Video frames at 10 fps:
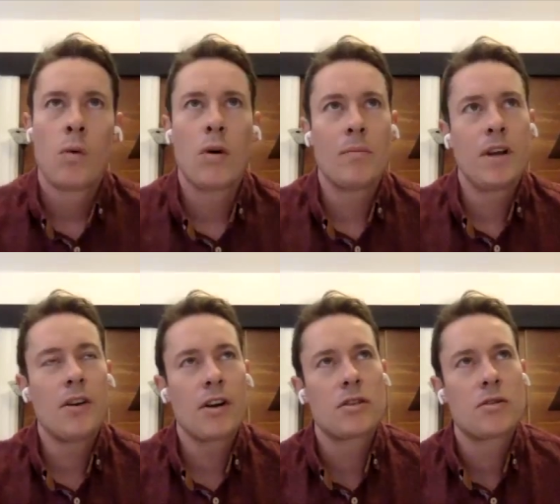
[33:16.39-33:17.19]
Well, I'm
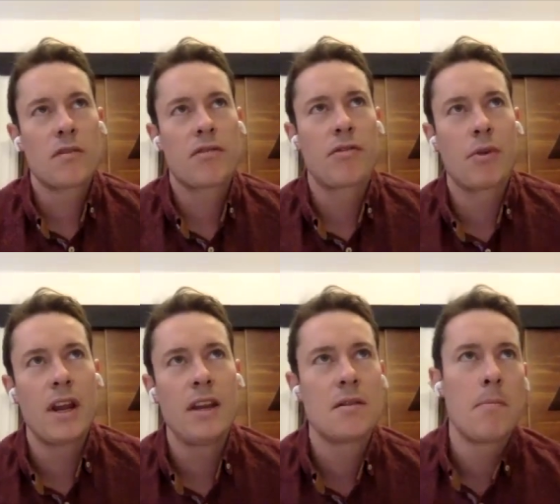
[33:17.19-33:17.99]
hearing sort of
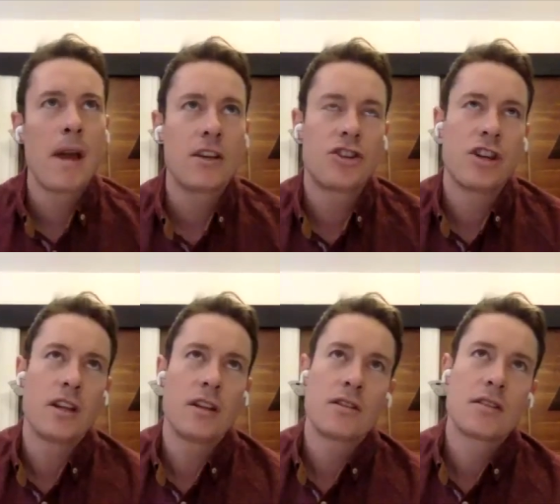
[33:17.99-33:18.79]
three
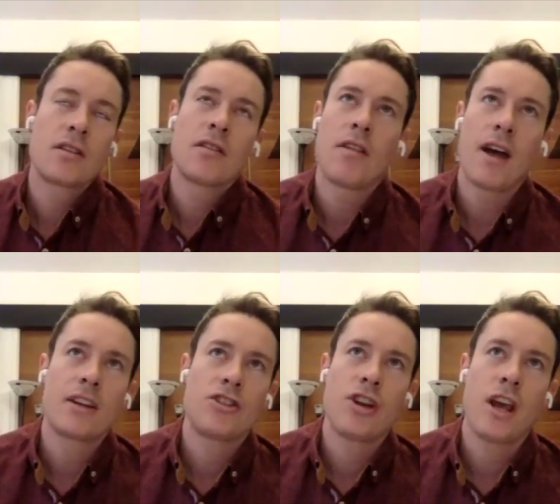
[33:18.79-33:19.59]
dimensions
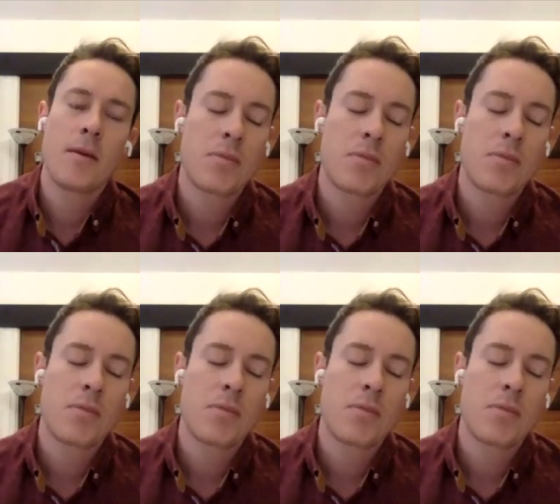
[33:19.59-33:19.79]
that shape